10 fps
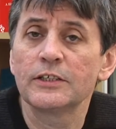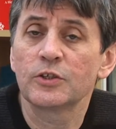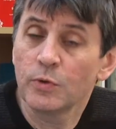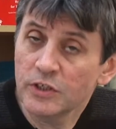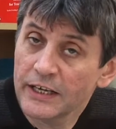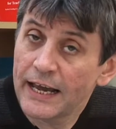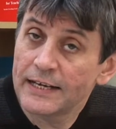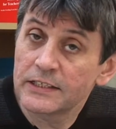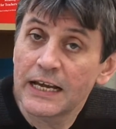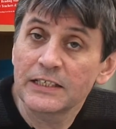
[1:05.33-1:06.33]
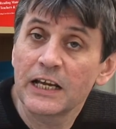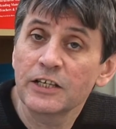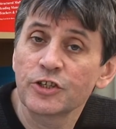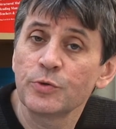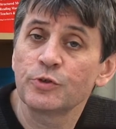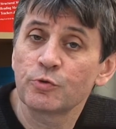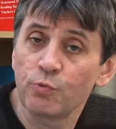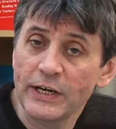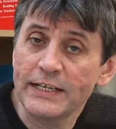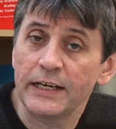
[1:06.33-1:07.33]
to once again test our students'
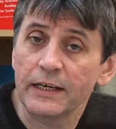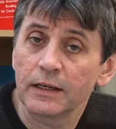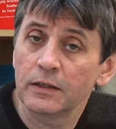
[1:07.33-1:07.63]
reading